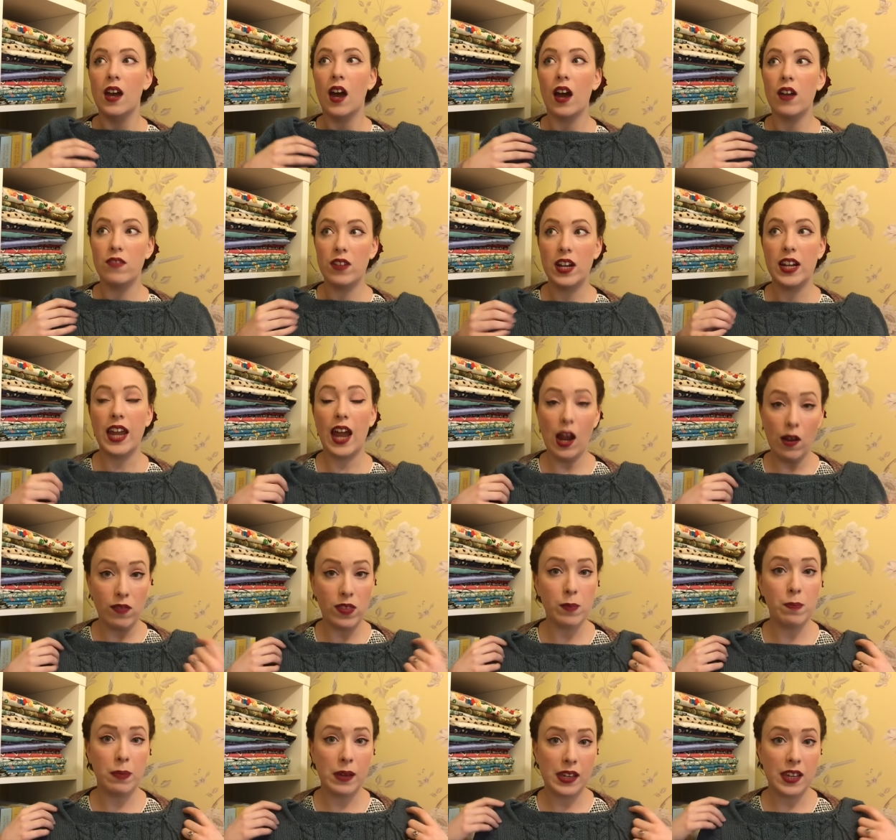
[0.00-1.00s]
I really
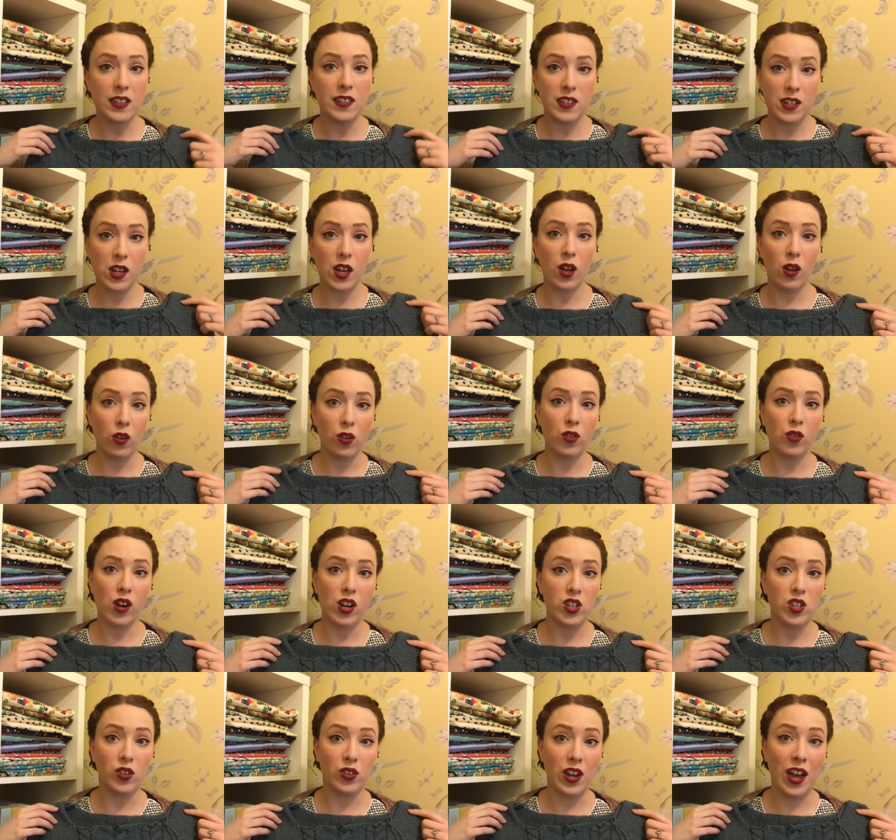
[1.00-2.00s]
have the biggest girl
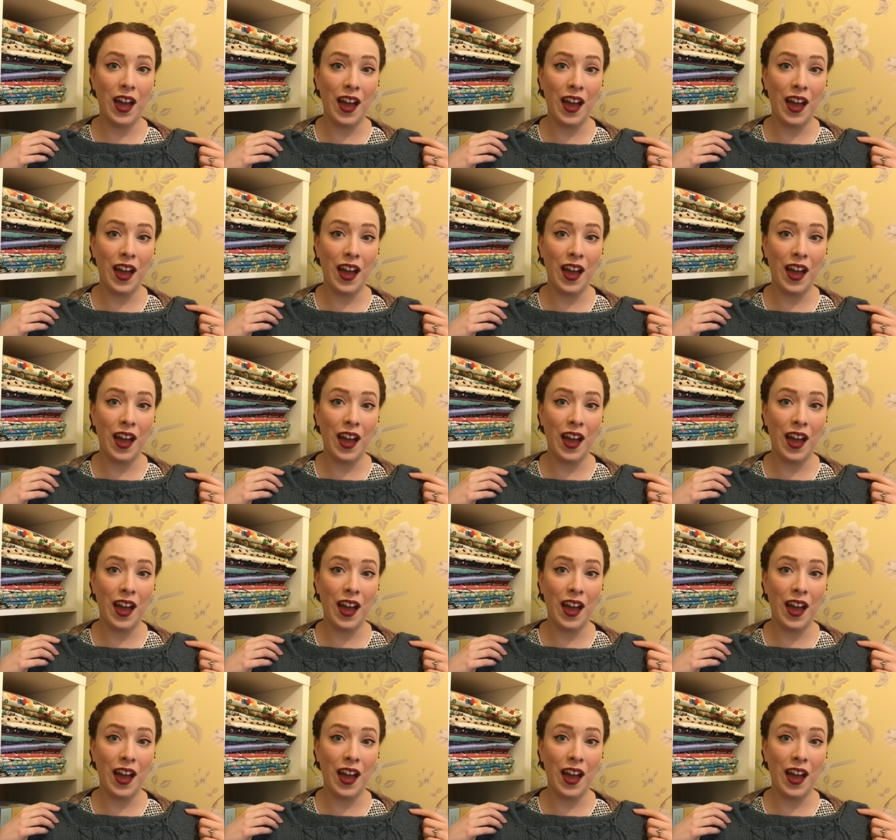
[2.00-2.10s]
crush on